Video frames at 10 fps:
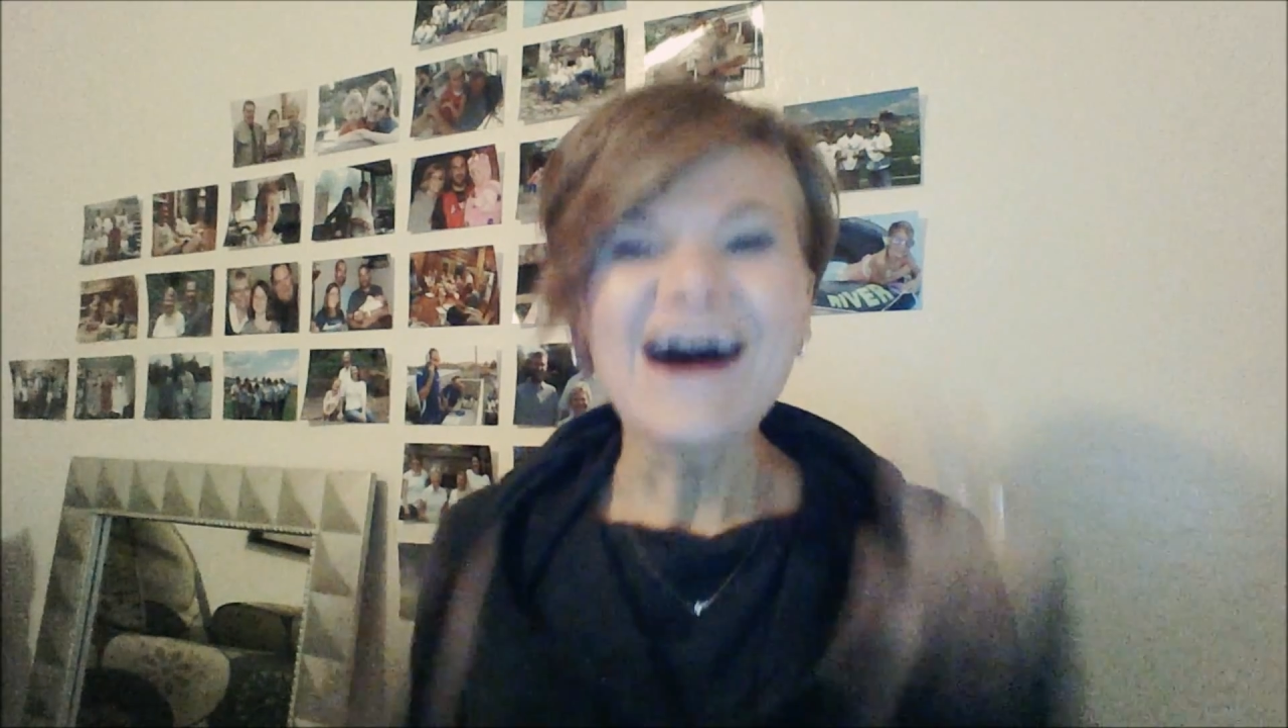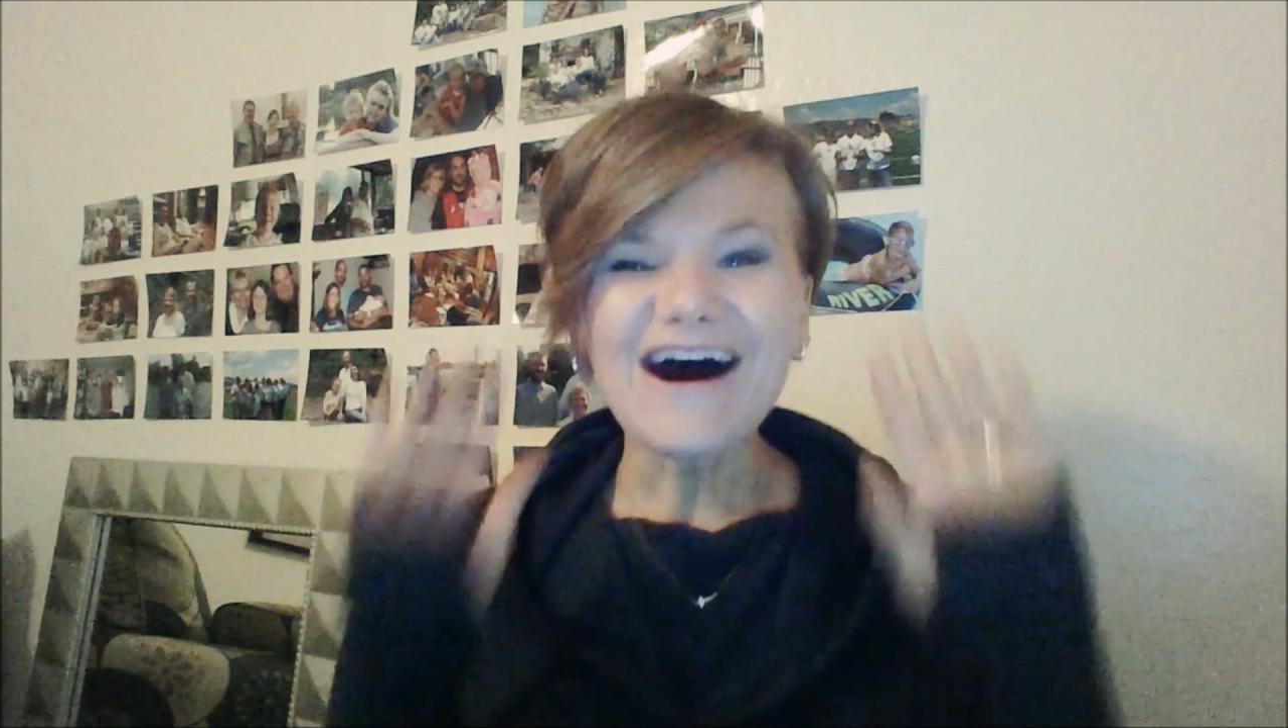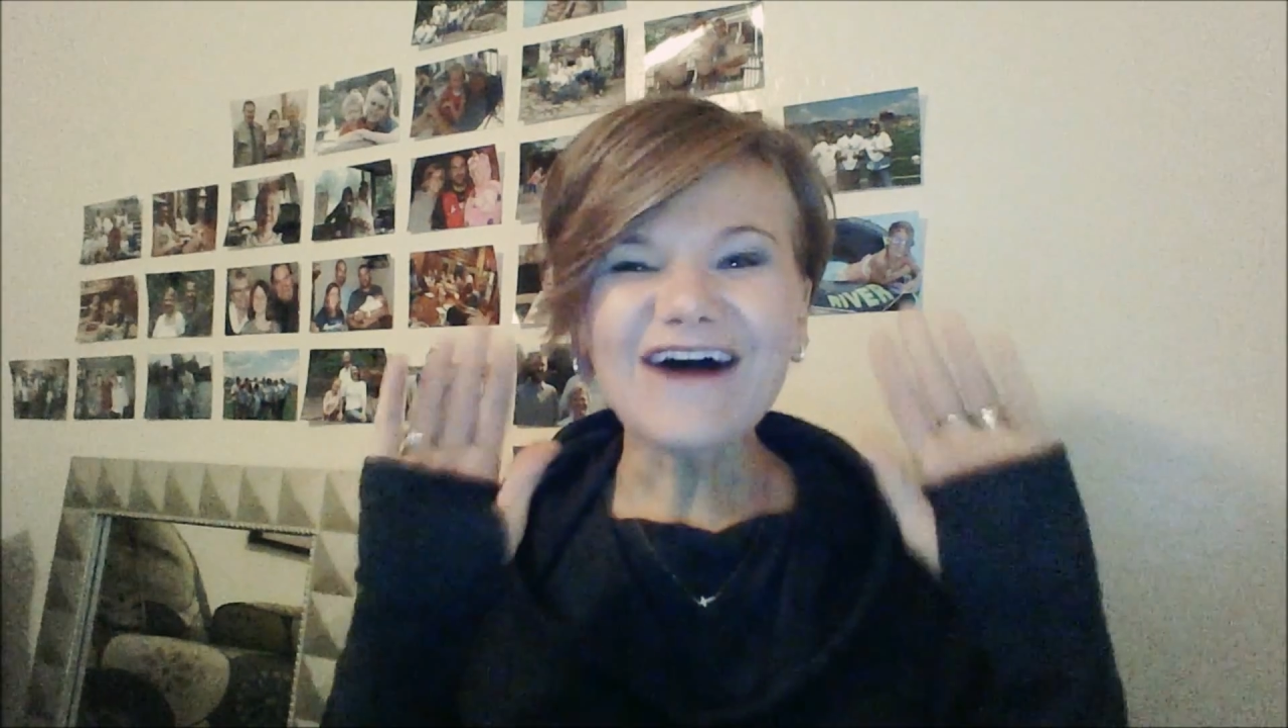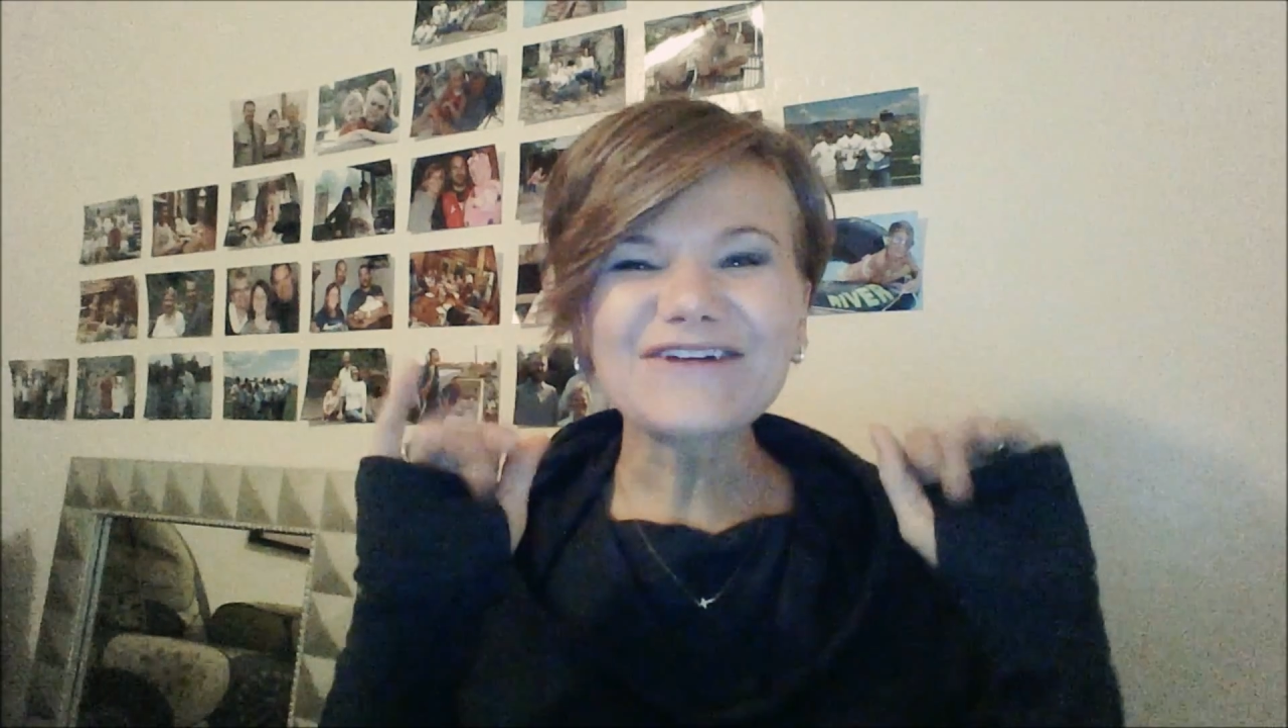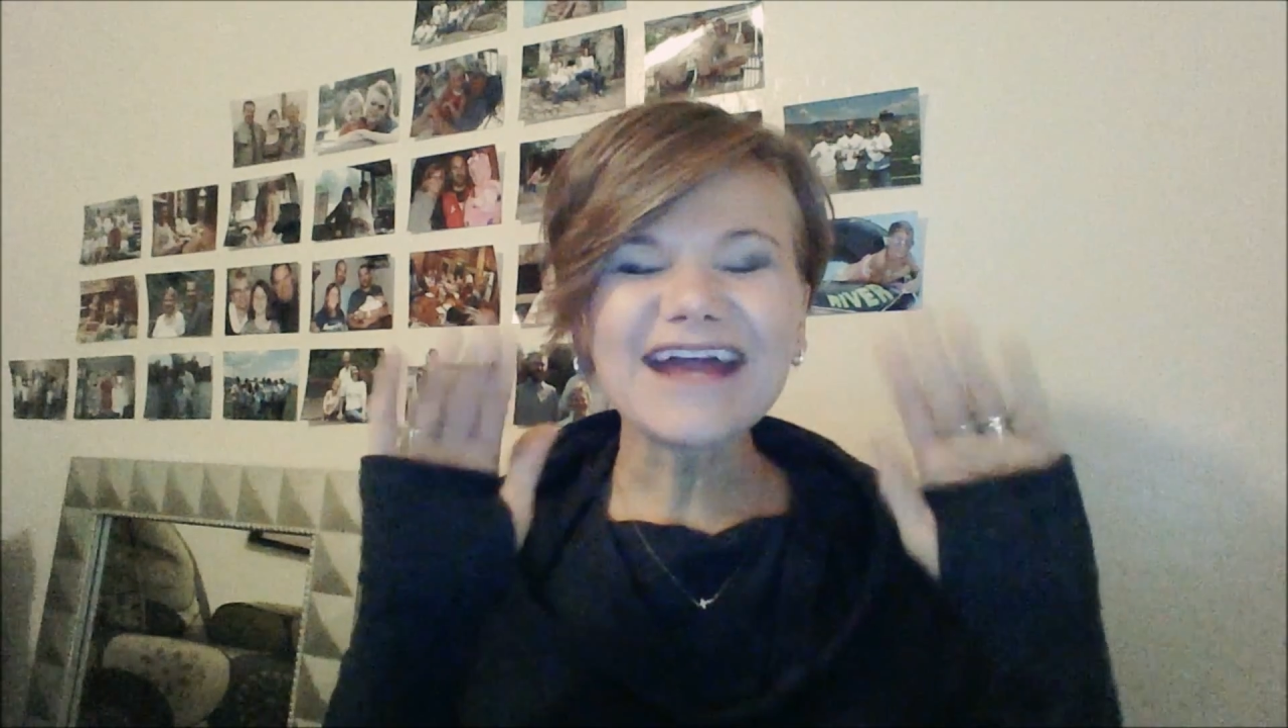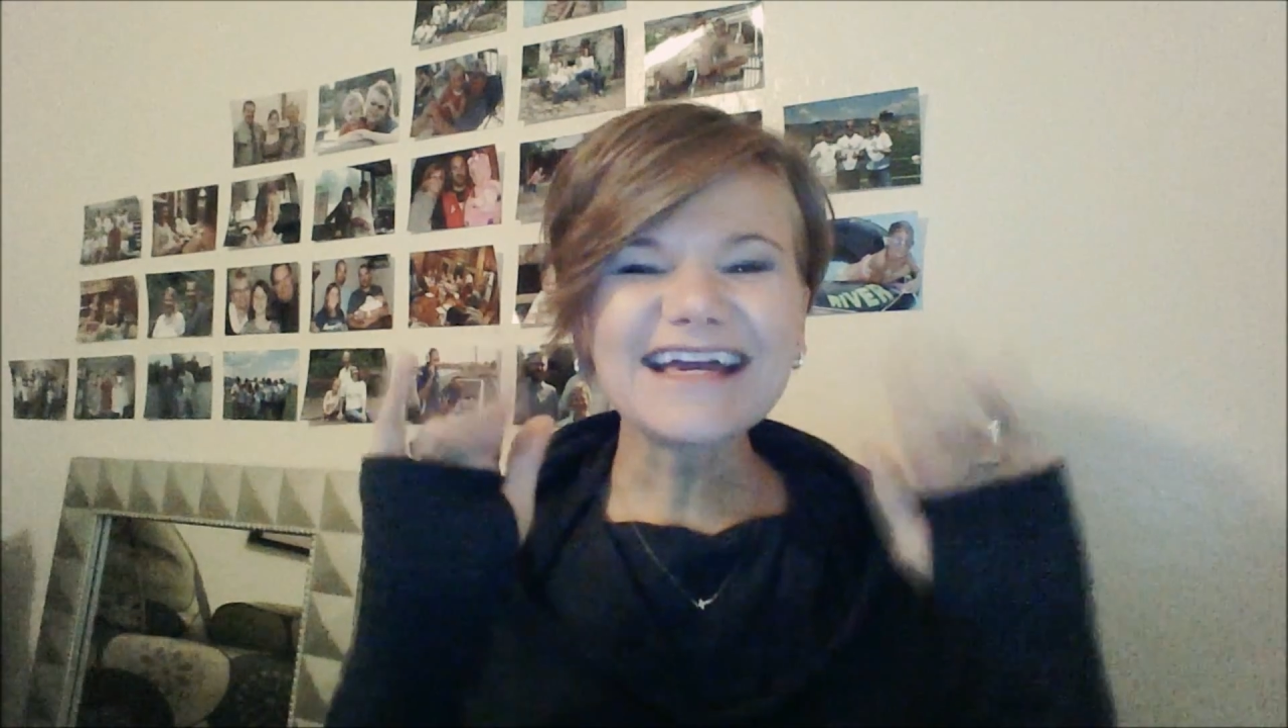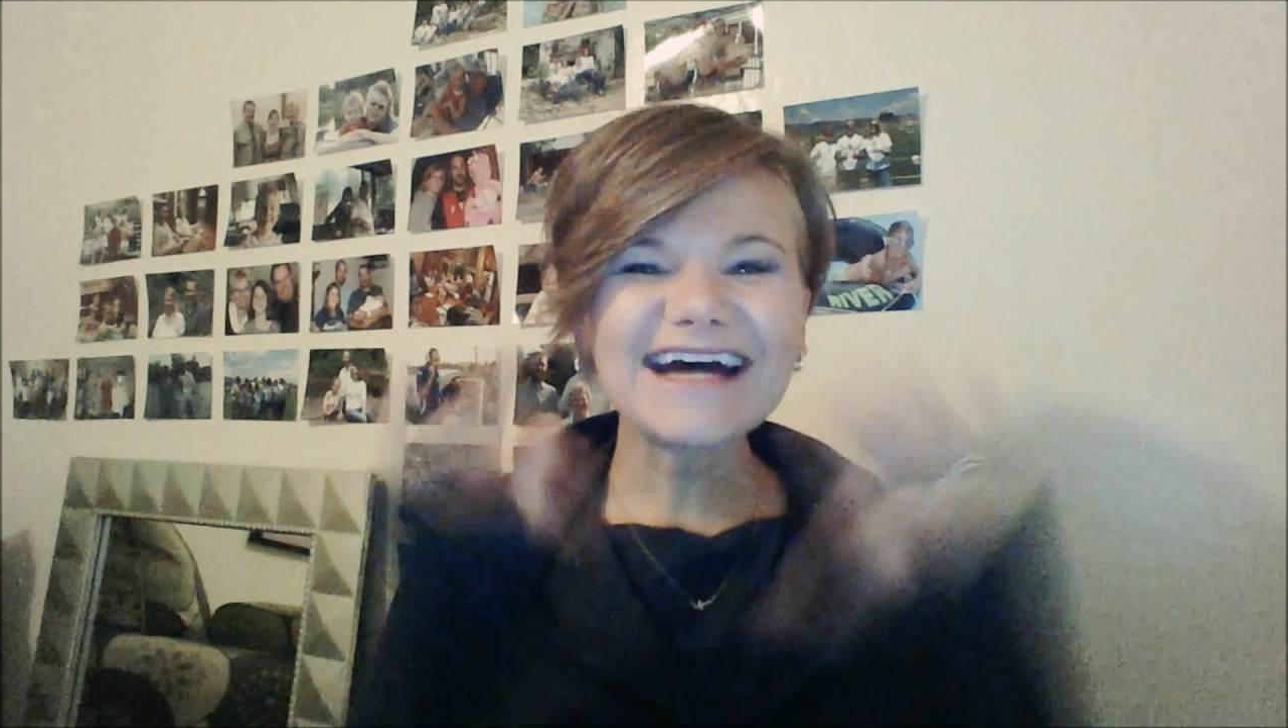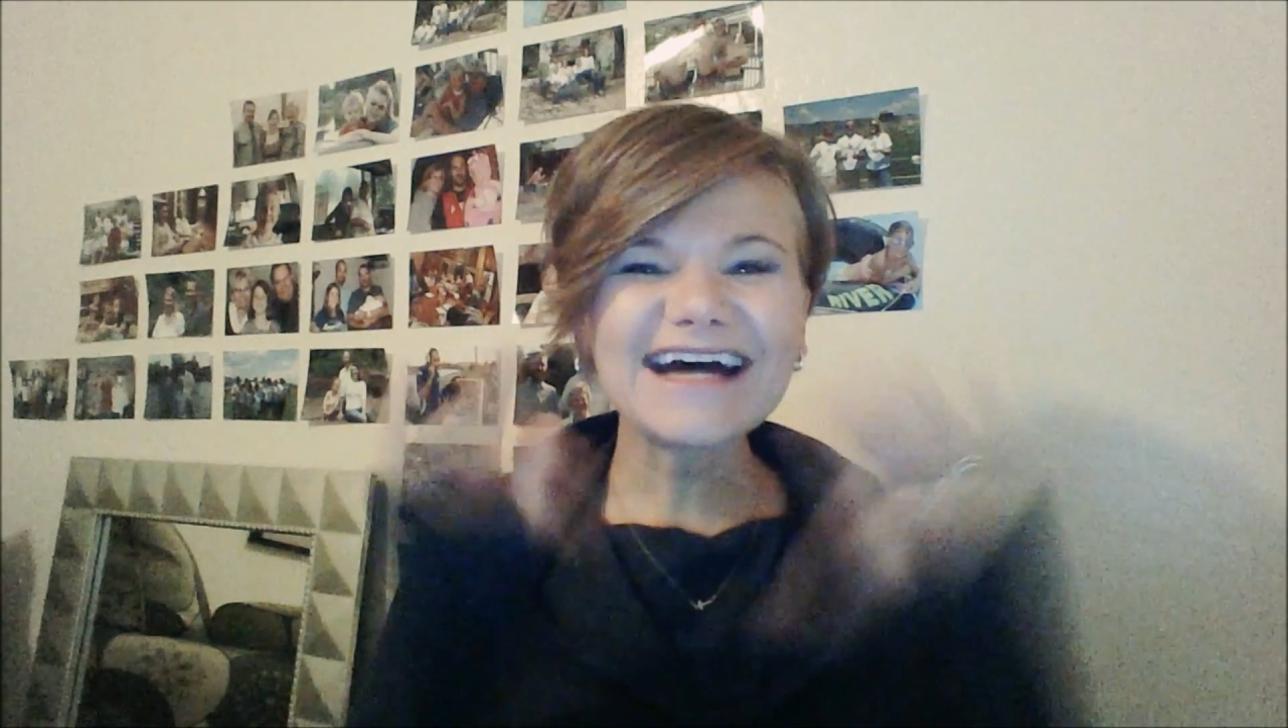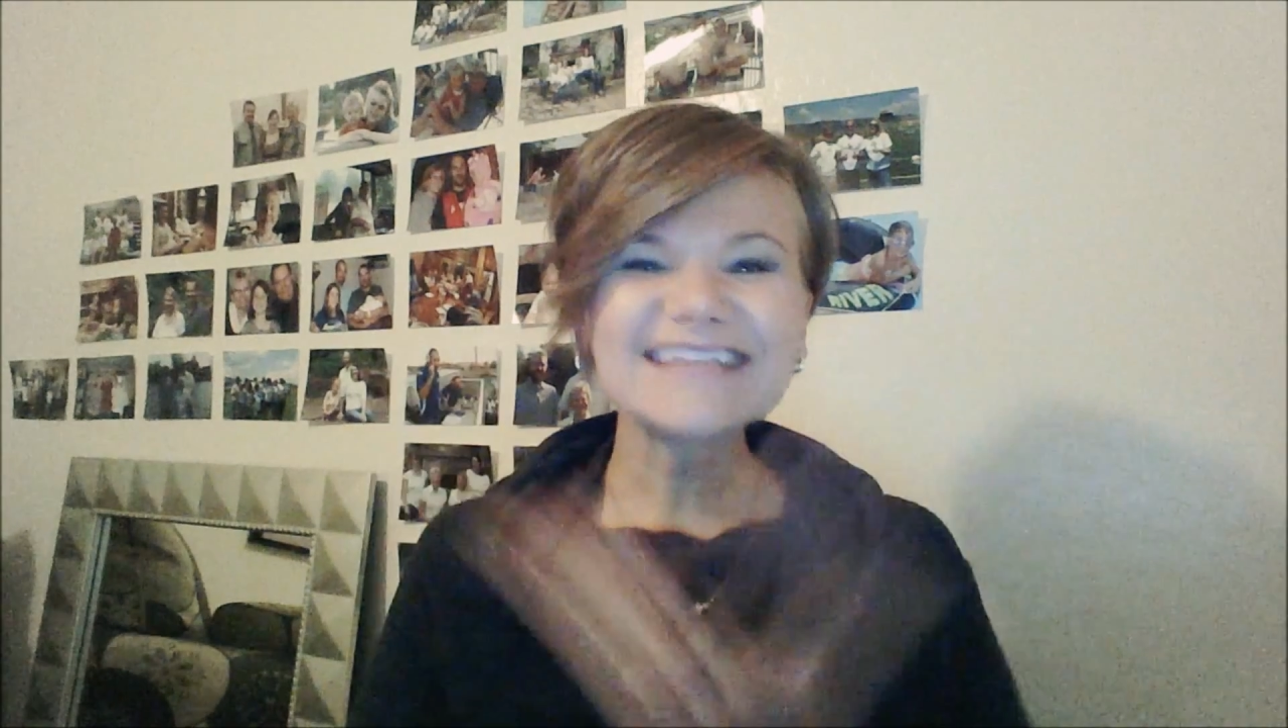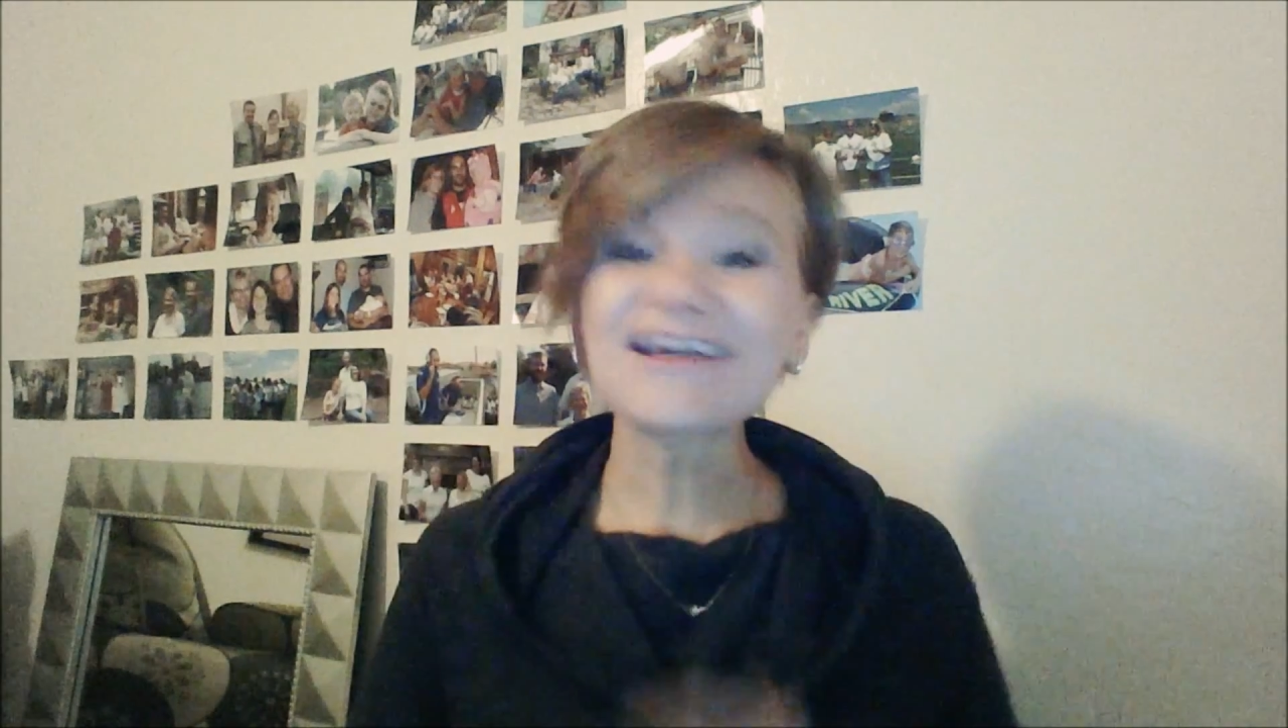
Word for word: All right, guys,